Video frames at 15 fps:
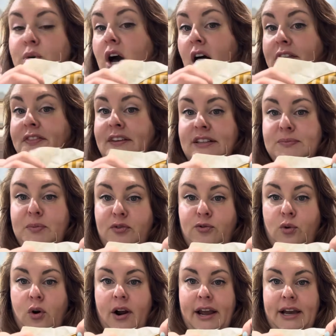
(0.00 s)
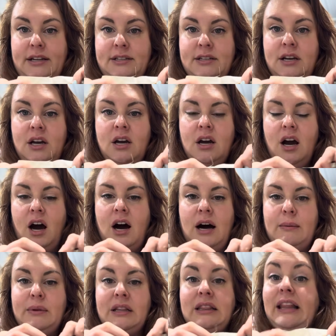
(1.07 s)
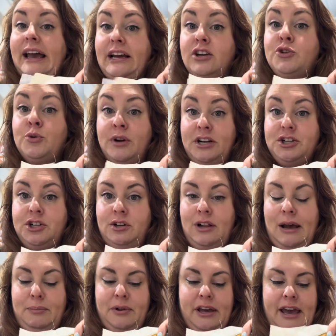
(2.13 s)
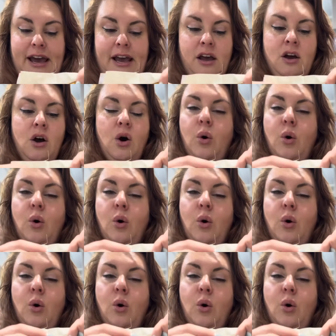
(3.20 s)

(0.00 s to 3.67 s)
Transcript: cut this beforehand, like a traditional applique.